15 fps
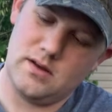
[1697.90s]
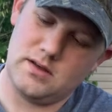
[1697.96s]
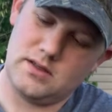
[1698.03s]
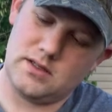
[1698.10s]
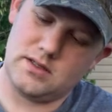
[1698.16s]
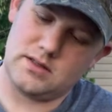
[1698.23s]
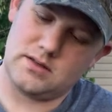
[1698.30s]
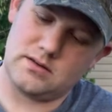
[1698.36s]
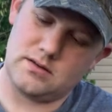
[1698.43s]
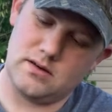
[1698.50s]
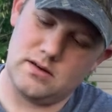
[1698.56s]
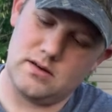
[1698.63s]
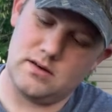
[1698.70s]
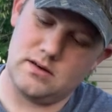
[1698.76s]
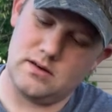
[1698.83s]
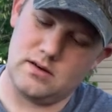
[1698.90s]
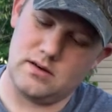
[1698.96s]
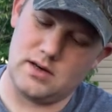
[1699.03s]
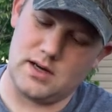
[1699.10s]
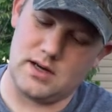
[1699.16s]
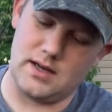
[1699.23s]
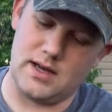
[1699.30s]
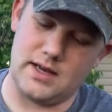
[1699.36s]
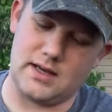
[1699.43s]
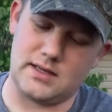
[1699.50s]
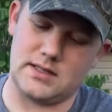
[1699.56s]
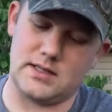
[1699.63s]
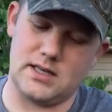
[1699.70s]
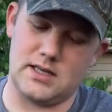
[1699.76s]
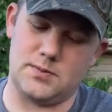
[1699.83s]
just not
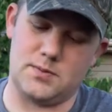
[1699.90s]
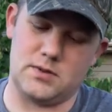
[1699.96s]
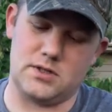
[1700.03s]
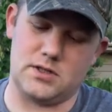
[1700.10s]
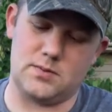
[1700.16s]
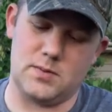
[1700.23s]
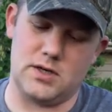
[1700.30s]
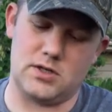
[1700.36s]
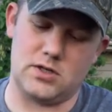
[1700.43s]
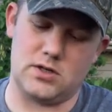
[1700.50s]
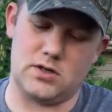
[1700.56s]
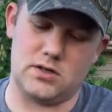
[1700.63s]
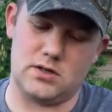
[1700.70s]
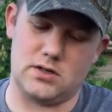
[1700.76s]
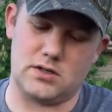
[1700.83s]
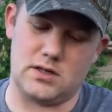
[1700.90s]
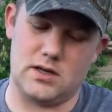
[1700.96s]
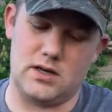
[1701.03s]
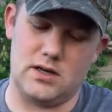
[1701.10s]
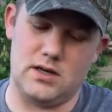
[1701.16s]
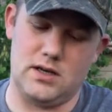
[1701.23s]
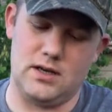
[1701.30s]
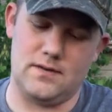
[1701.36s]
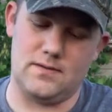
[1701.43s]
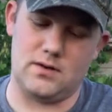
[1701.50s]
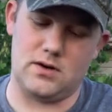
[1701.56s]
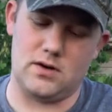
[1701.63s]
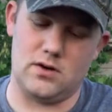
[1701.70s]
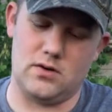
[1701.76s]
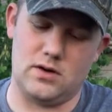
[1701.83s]
excess, but just make sure there's an even
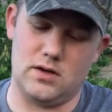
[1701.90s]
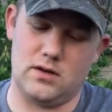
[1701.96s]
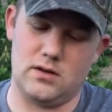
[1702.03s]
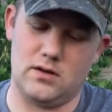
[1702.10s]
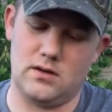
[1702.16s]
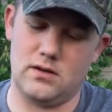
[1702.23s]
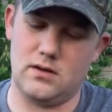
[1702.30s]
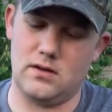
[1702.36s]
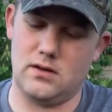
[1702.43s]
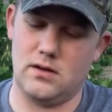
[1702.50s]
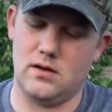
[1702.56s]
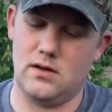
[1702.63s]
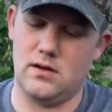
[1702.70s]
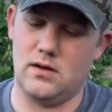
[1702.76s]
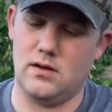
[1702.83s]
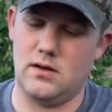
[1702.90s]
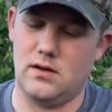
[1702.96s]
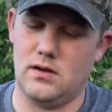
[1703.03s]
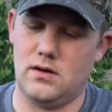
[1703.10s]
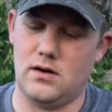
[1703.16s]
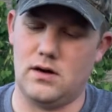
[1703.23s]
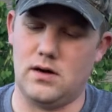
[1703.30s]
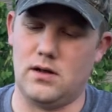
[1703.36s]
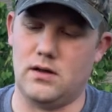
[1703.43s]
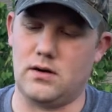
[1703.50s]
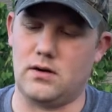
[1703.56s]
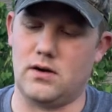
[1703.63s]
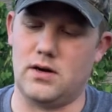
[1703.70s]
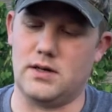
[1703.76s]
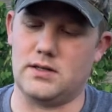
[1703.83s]
coating all
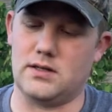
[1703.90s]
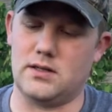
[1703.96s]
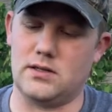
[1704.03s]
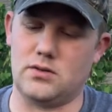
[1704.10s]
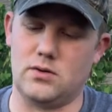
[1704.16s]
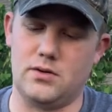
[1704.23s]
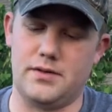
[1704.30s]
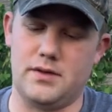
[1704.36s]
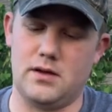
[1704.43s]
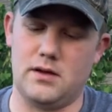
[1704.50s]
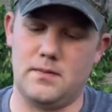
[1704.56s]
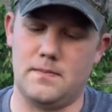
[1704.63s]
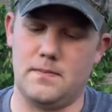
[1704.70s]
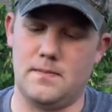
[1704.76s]
across this whole thing.